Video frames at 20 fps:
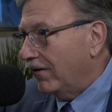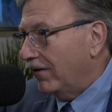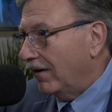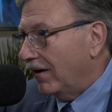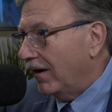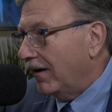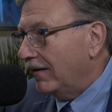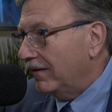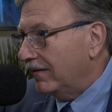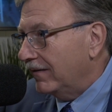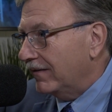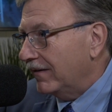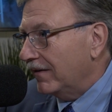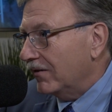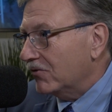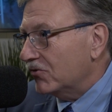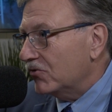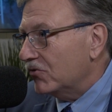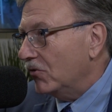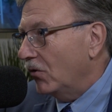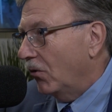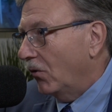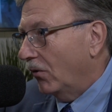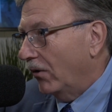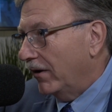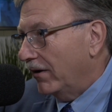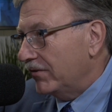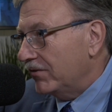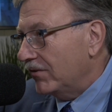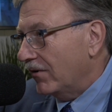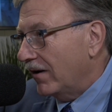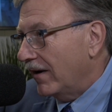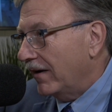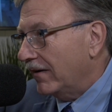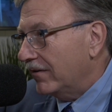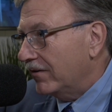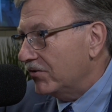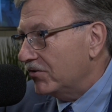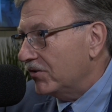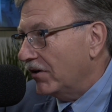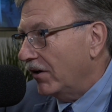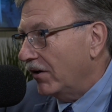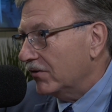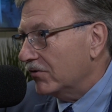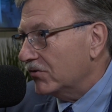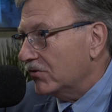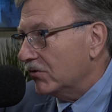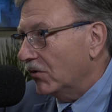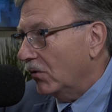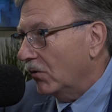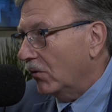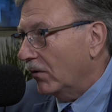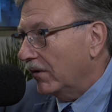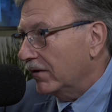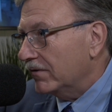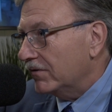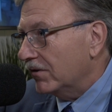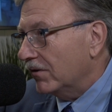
You like to tell stories. You like to share stories.